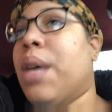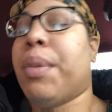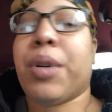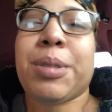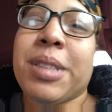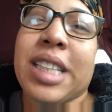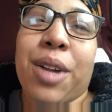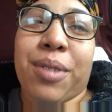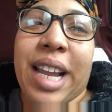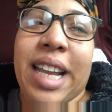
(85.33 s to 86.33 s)
But we're supposed to
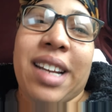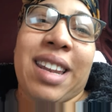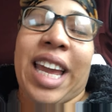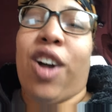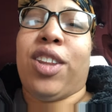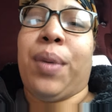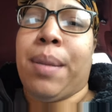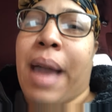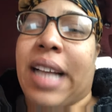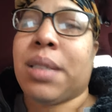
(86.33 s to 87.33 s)
get rain like on the way
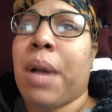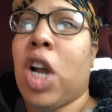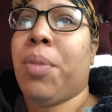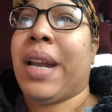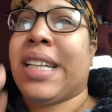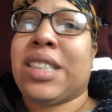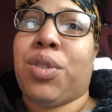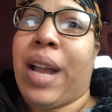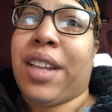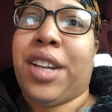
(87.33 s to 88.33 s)
back tomorrow, but I still
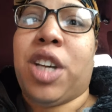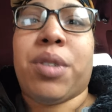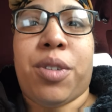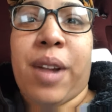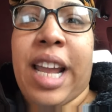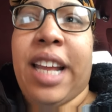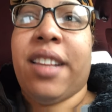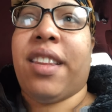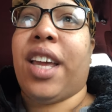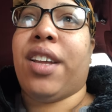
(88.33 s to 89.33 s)
rather deal with
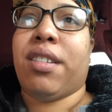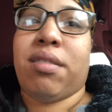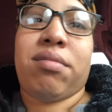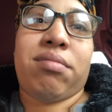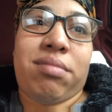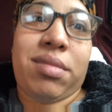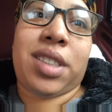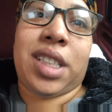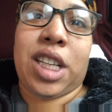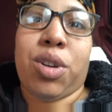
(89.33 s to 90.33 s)
rain than
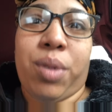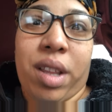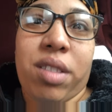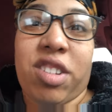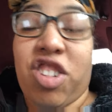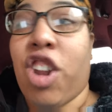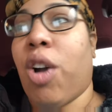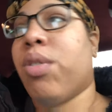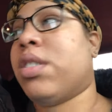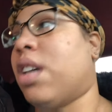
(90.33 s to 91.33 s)
to deal with
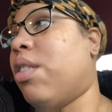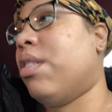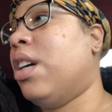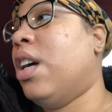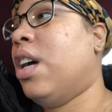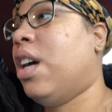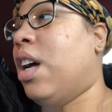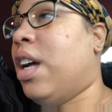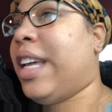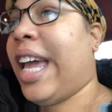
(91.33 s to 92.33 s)
snow. So
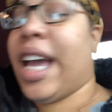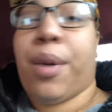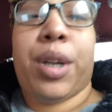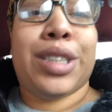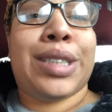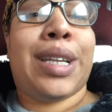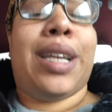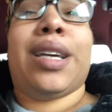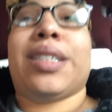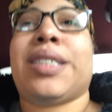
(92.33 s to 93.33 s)
yeah, we're just
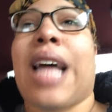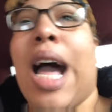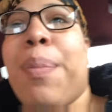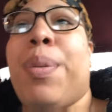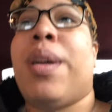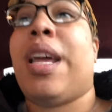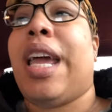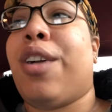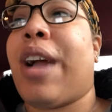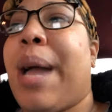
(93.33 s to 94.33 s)
gonna stop
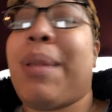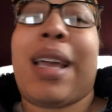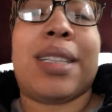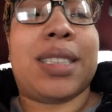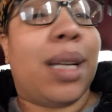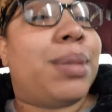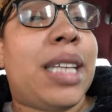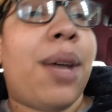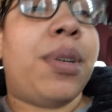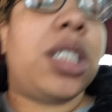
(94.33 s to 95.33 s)
and grab like a sub
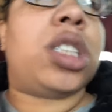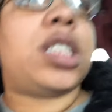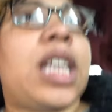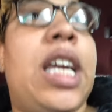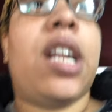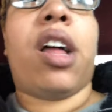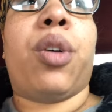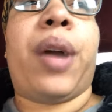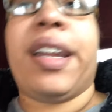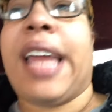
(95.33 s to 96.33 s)
sandwich to eat on
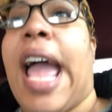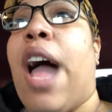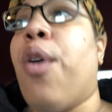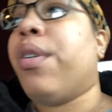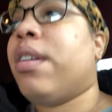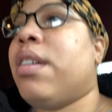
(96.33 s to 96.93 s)
the way down